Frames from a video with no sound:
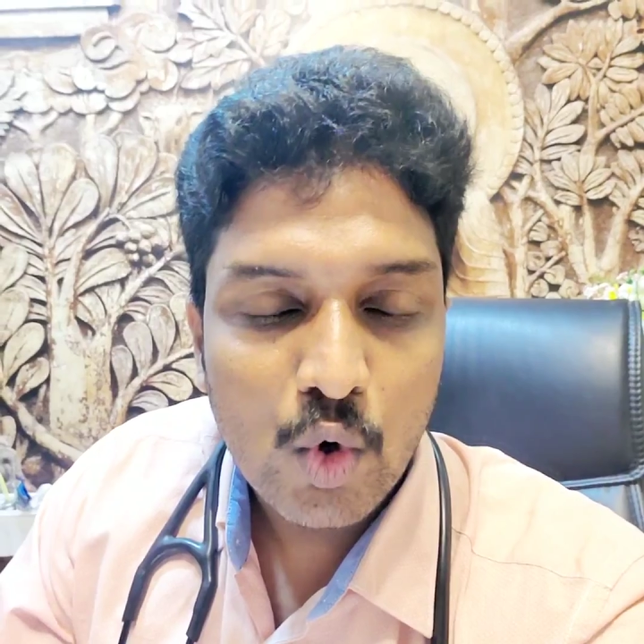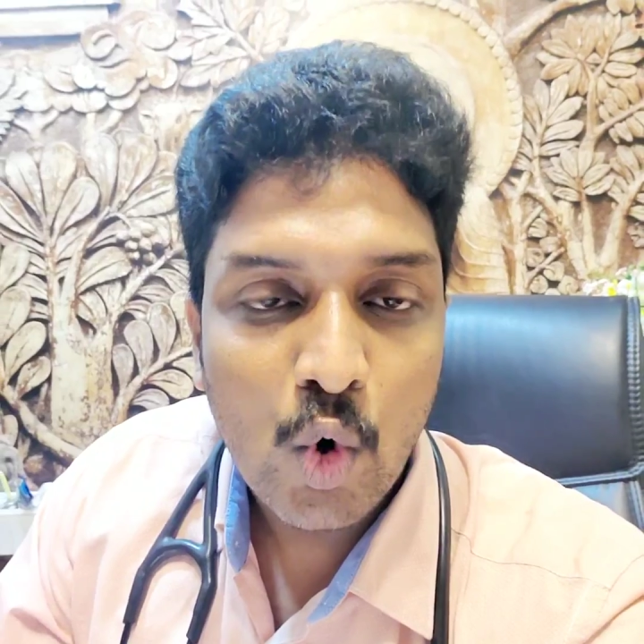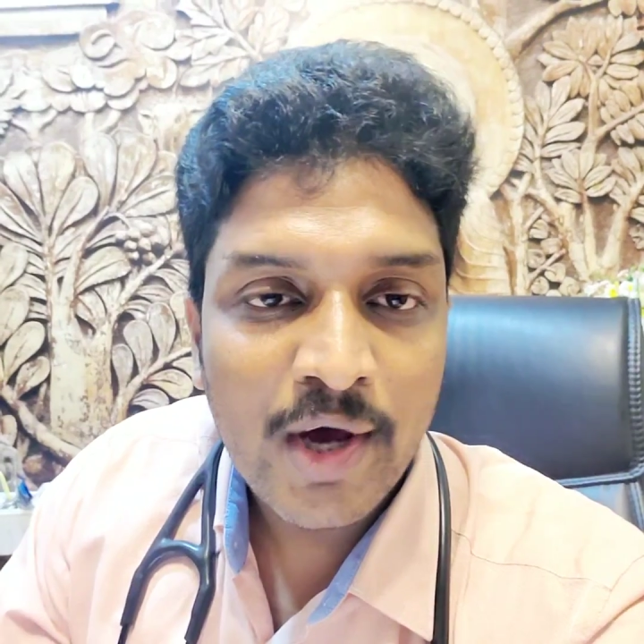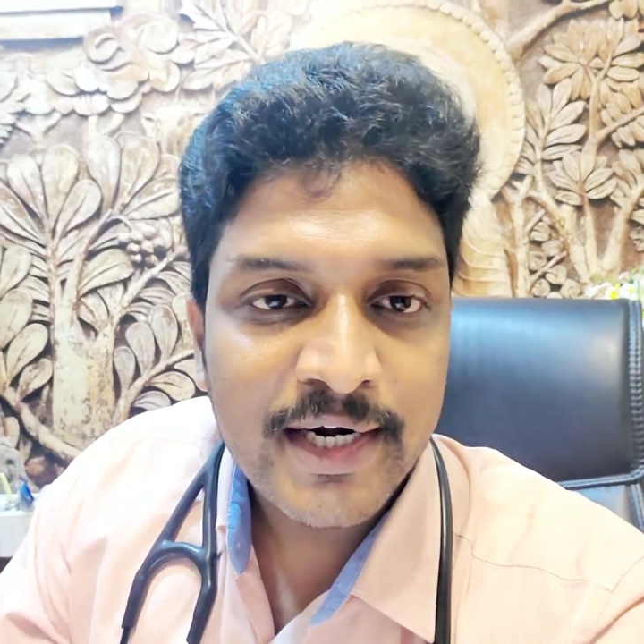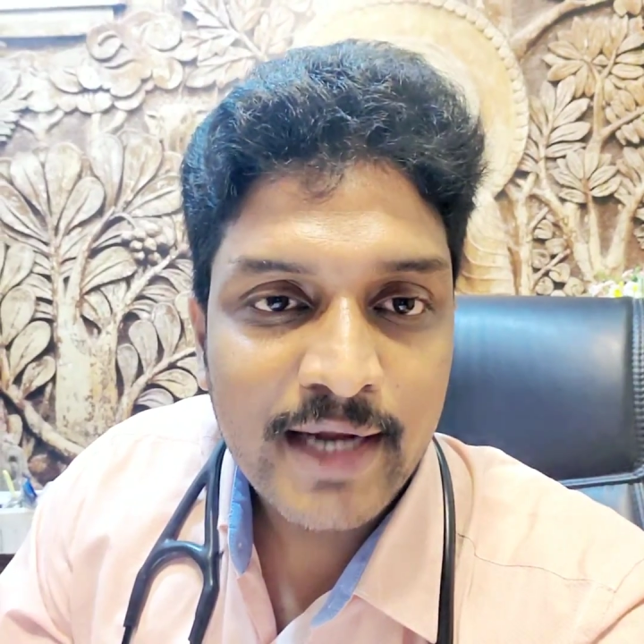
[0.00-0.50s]

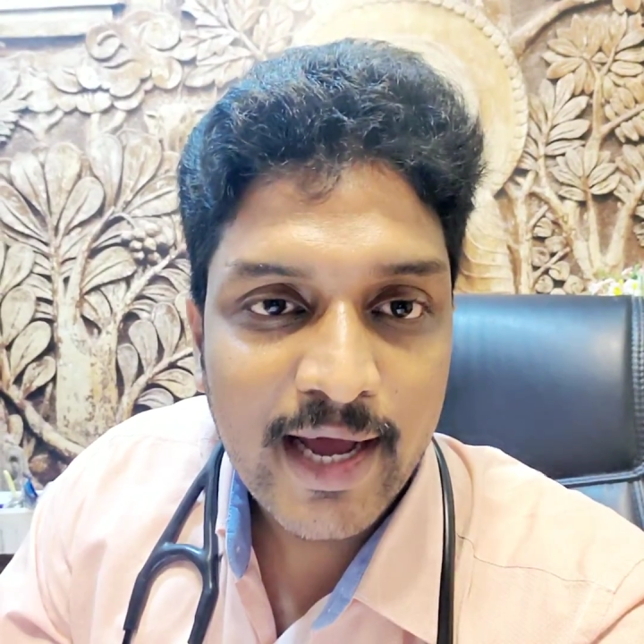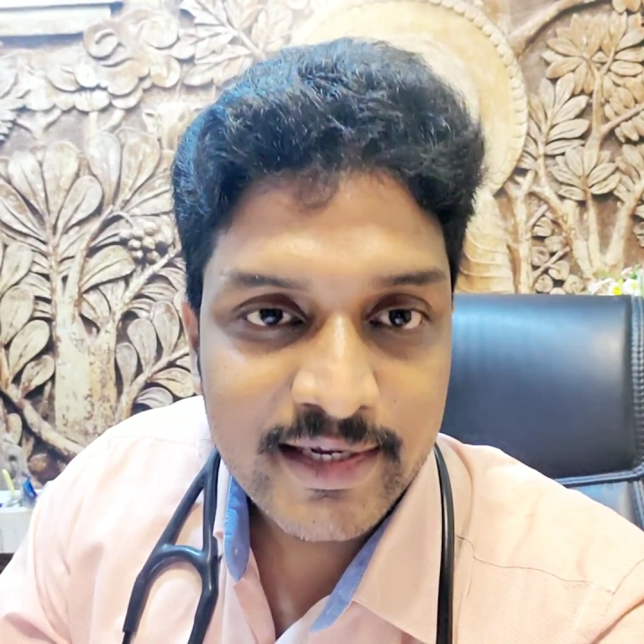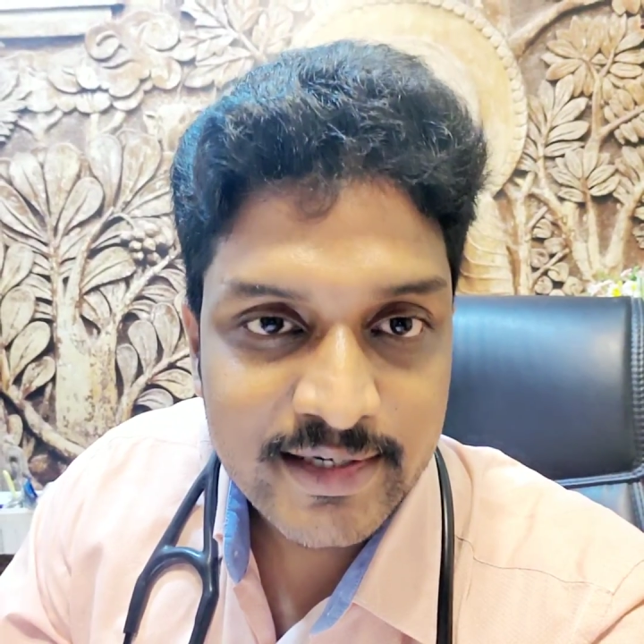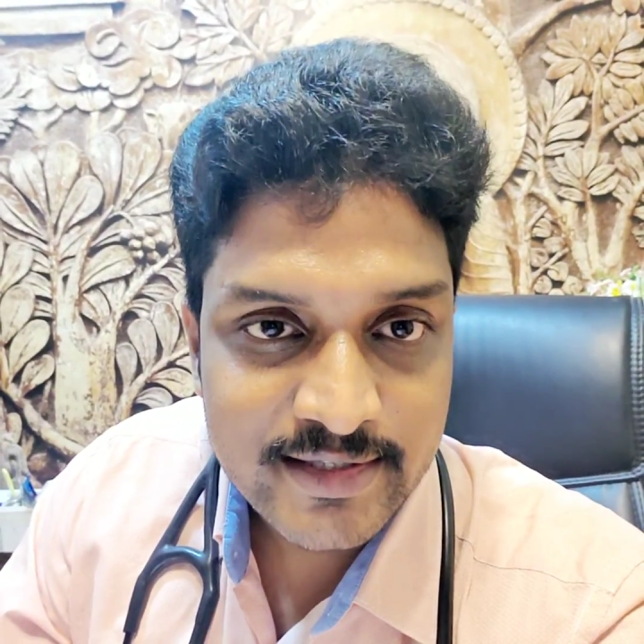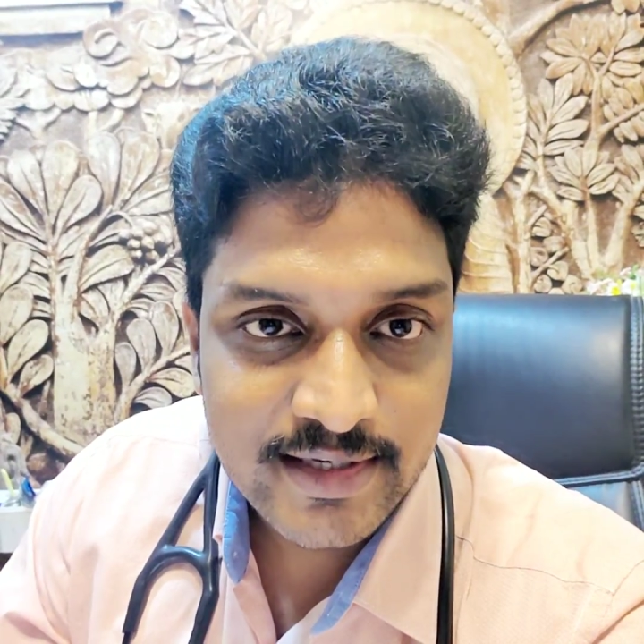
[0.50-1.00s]
are at high
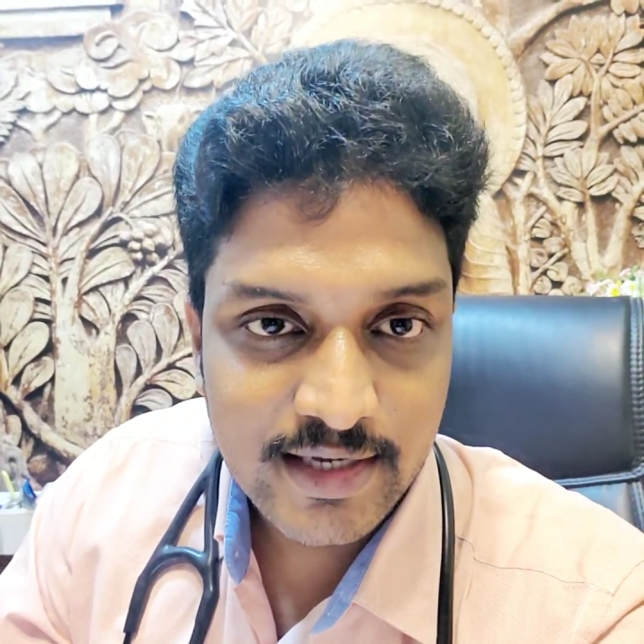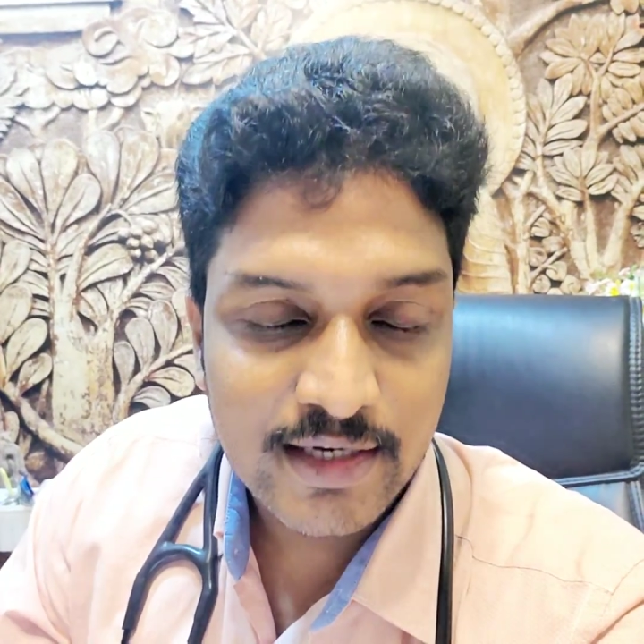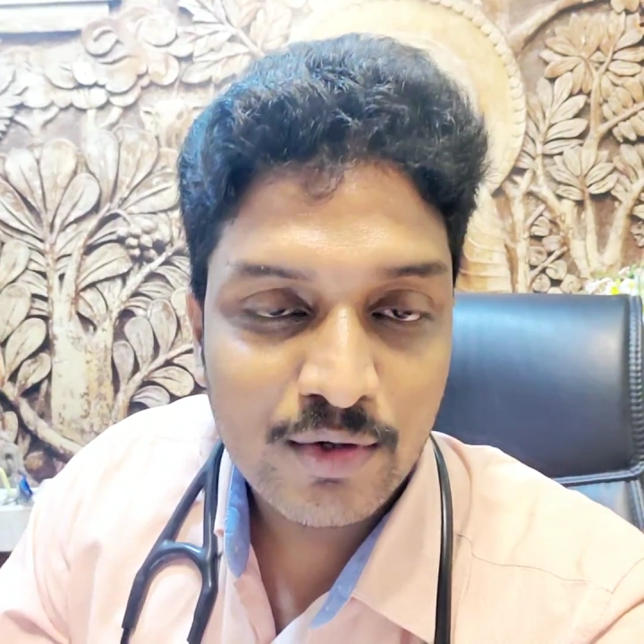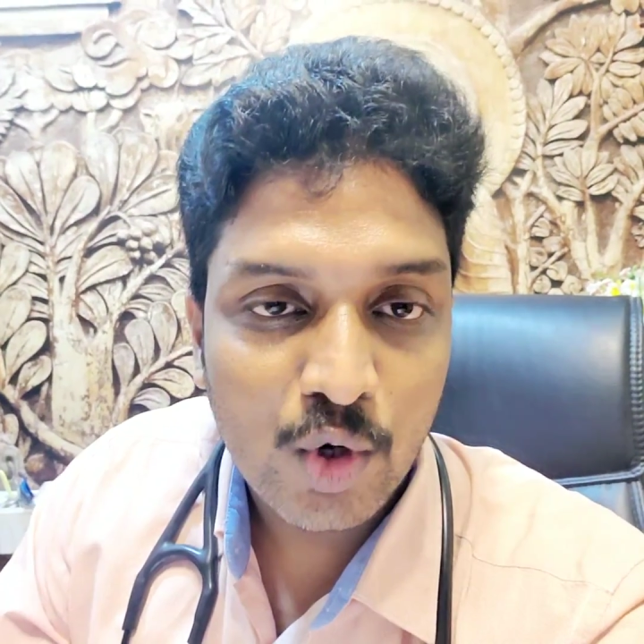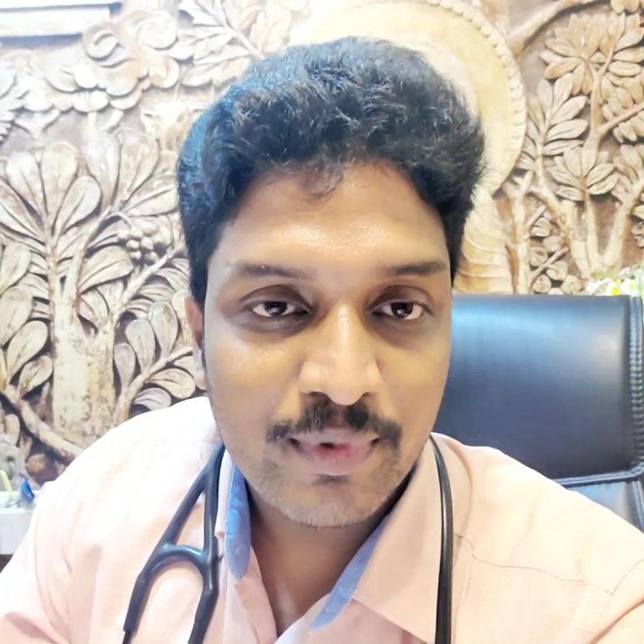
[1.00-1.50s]
risk
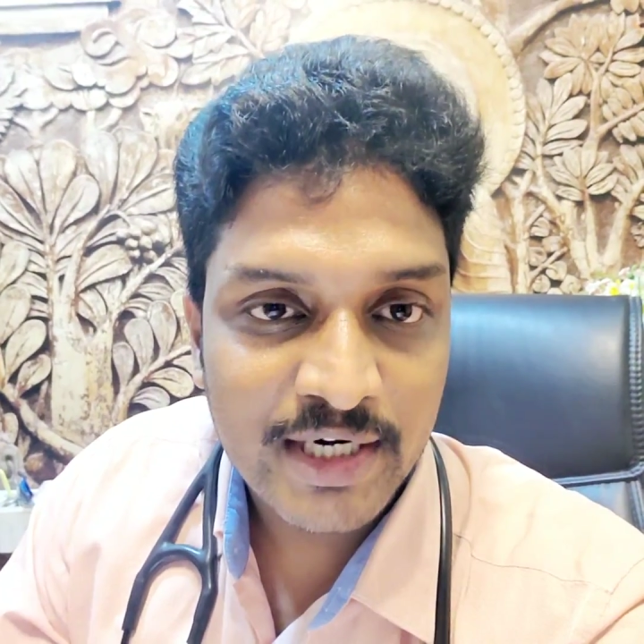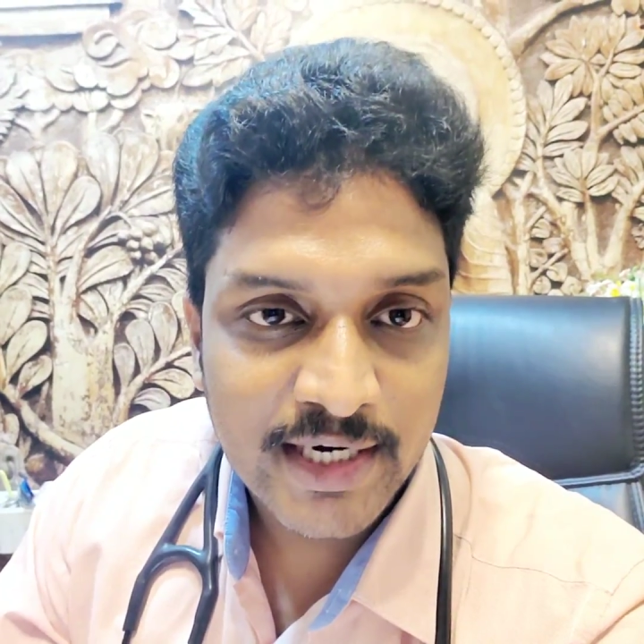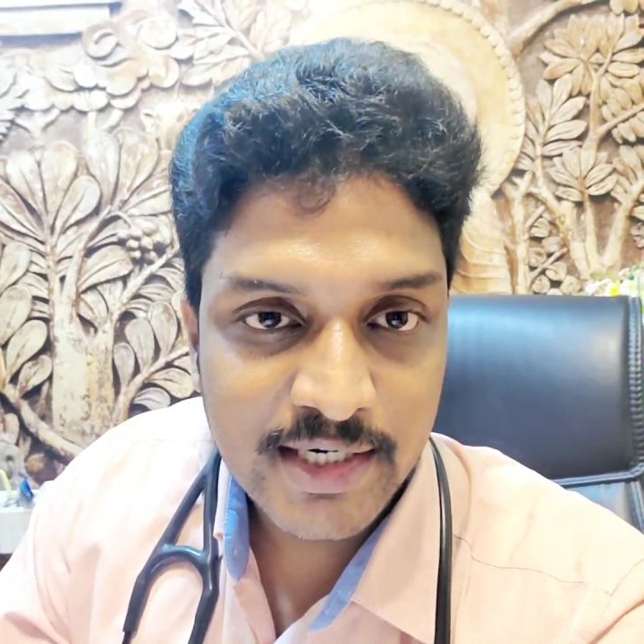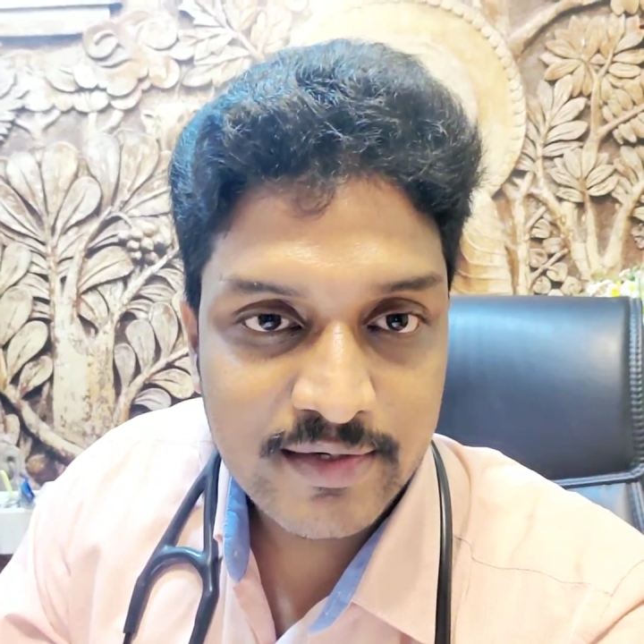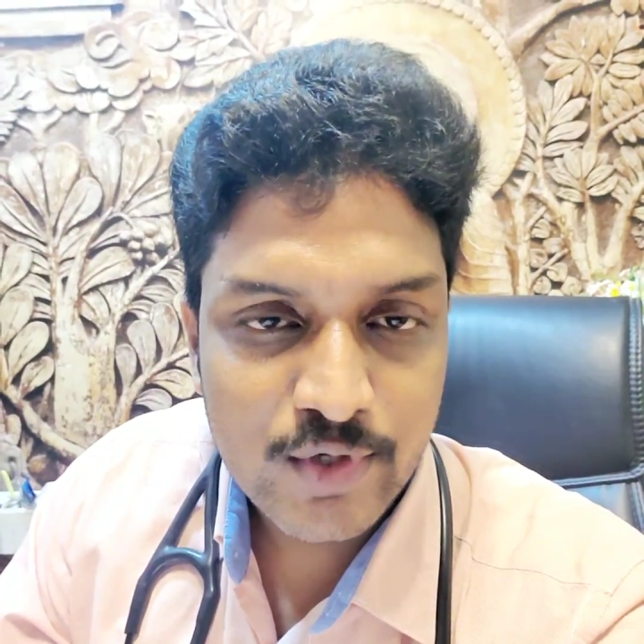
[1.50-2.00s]
in COVID-19.